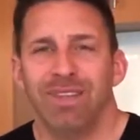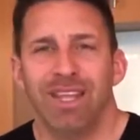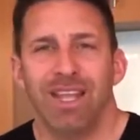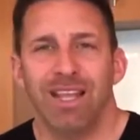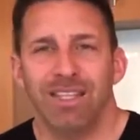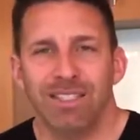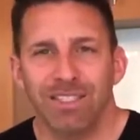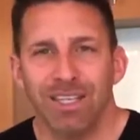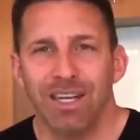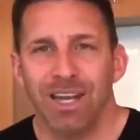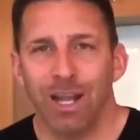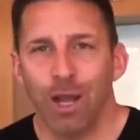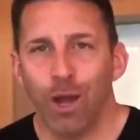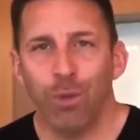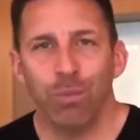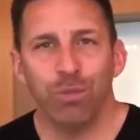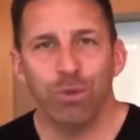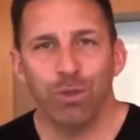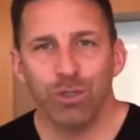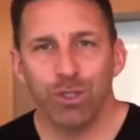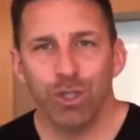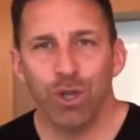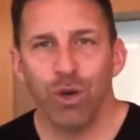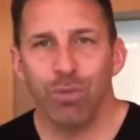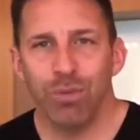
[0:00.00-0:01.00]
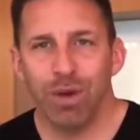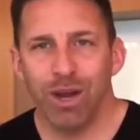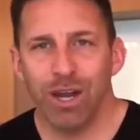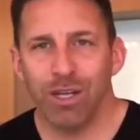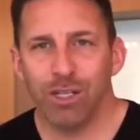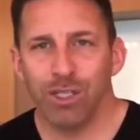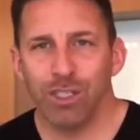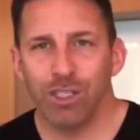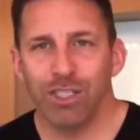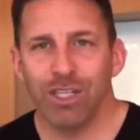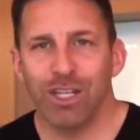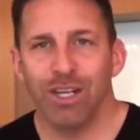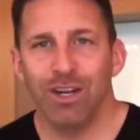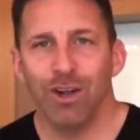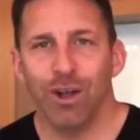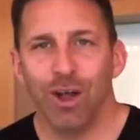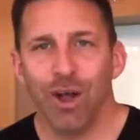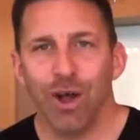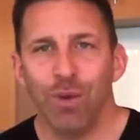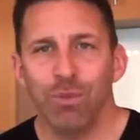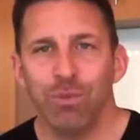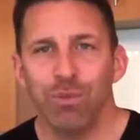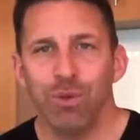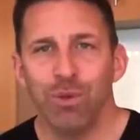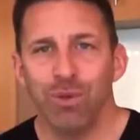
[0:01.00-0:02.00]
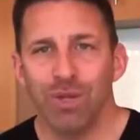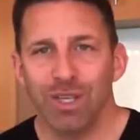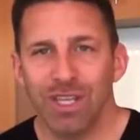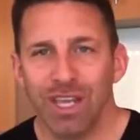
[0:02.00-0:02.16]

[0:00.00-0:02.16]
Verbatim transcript: it's going to help you so much. And it'll help you